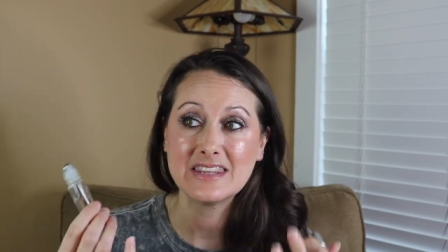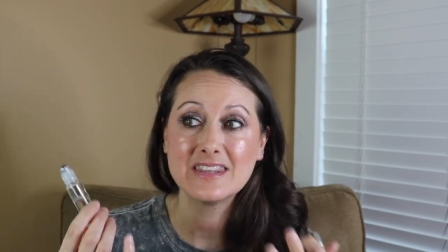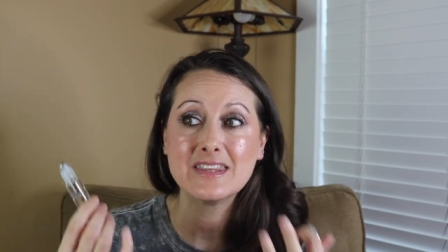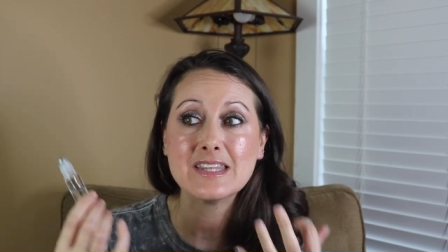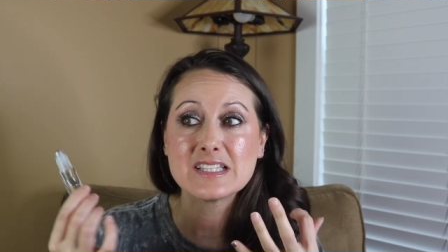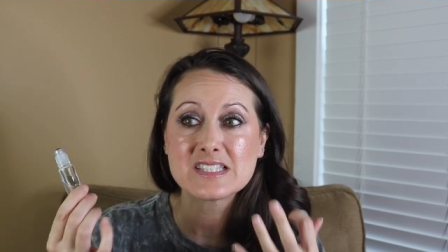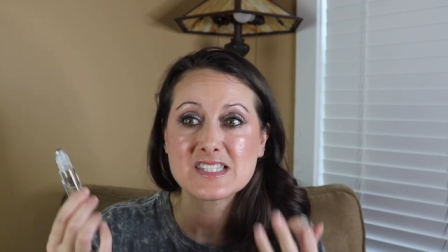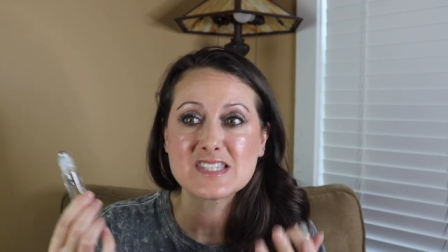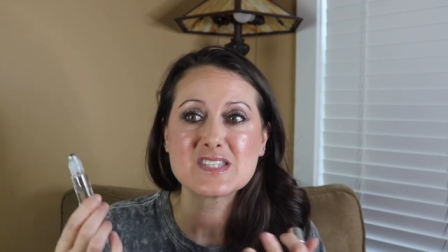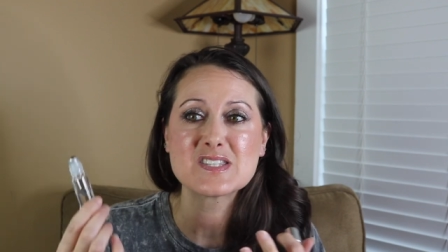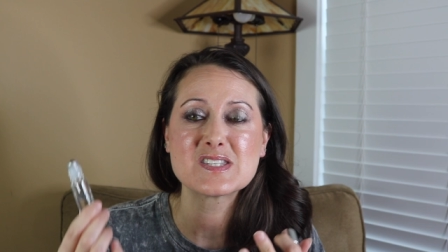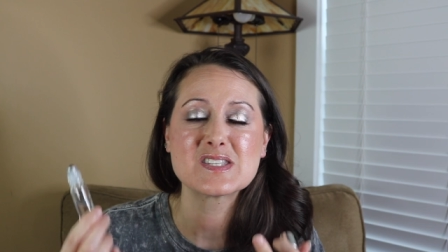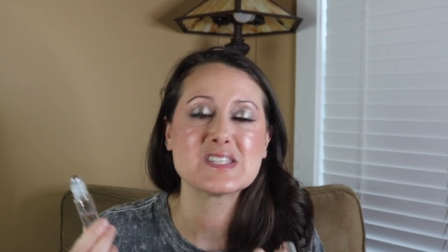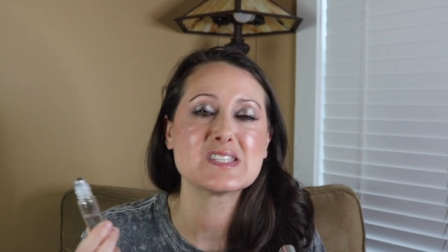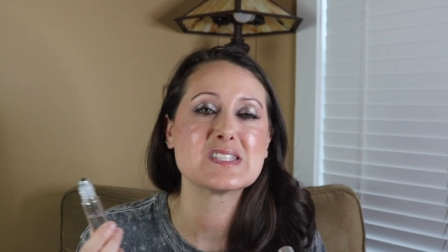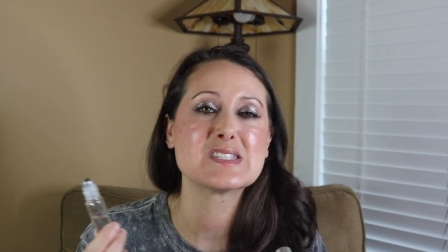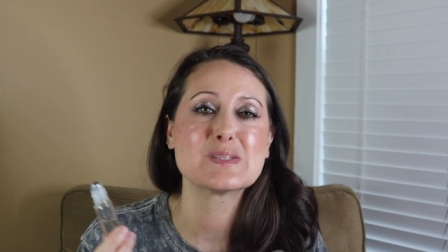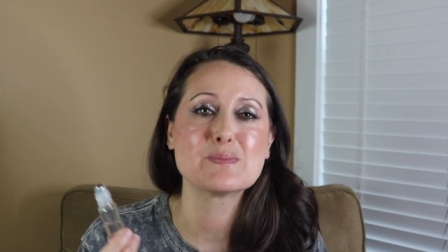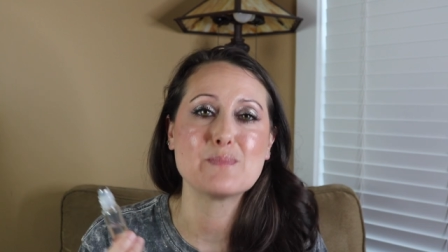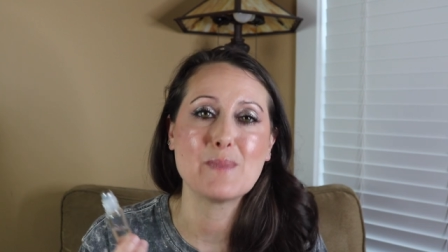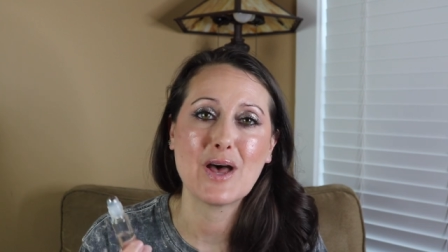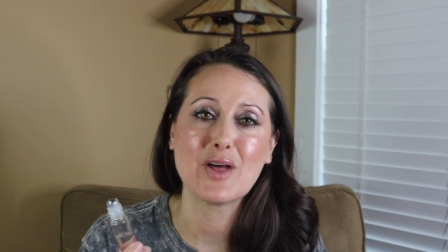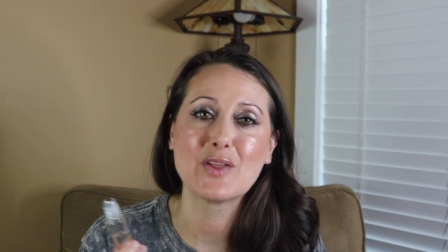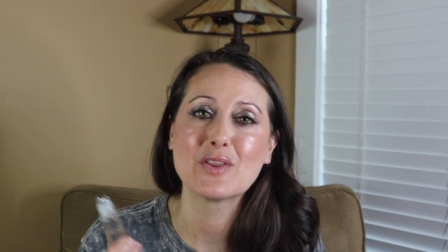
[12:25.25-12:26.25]
This is the
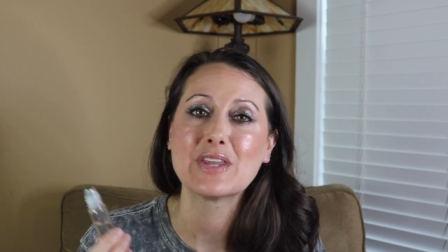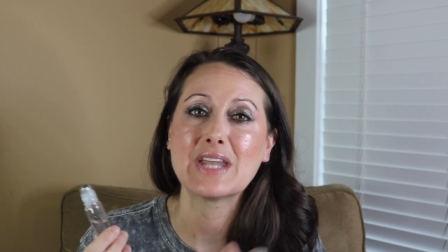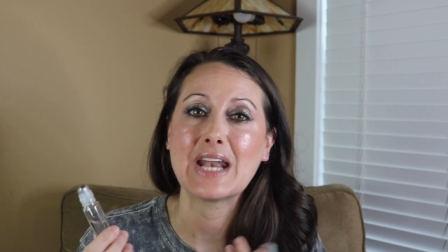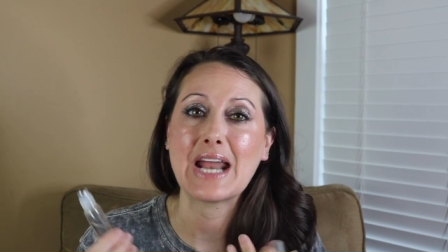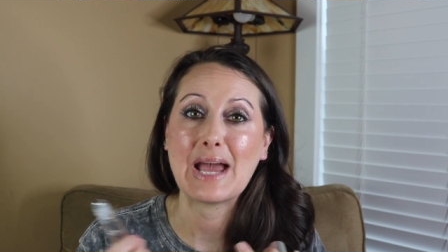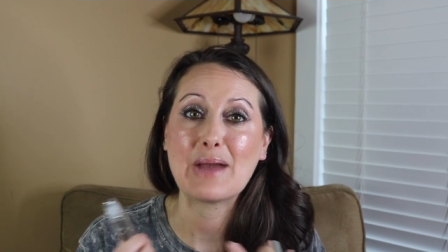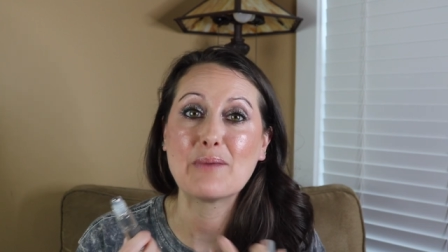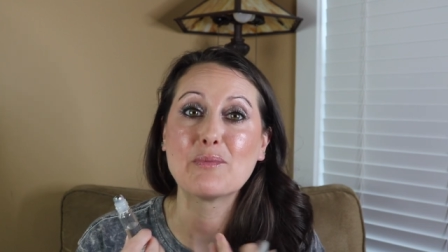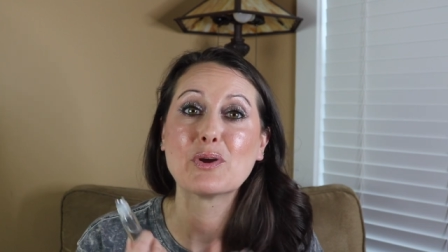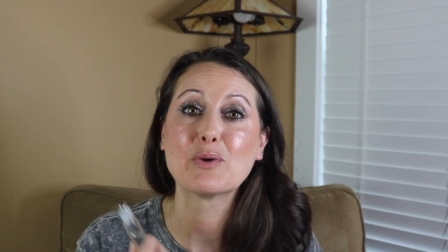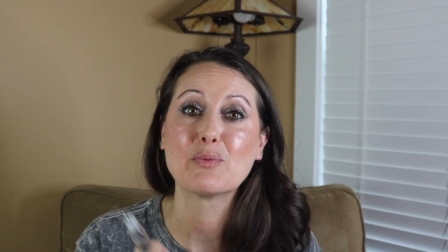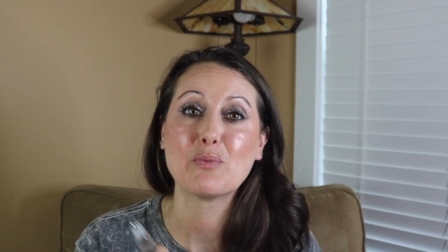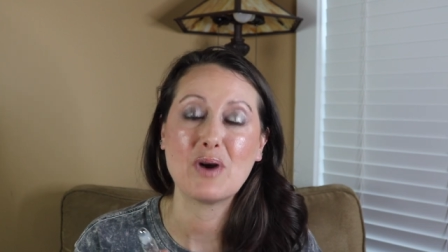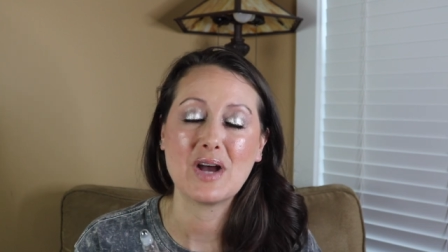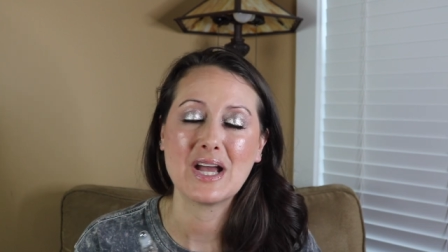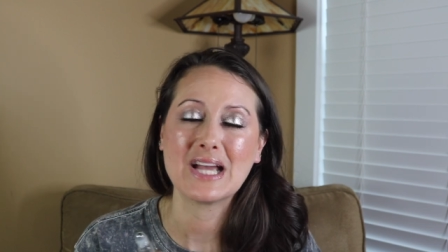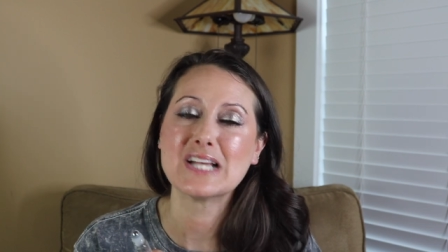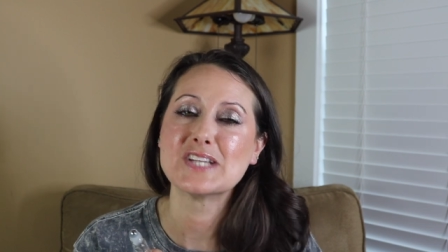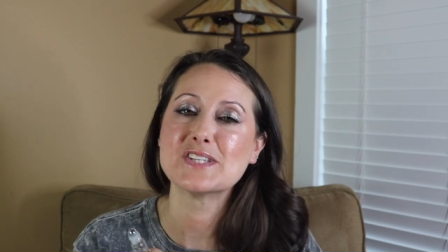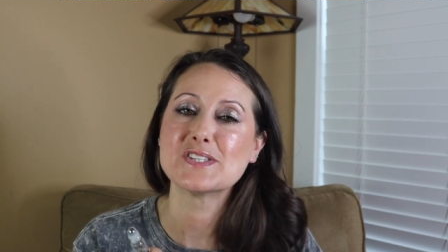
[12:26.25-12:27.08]
smell that I would want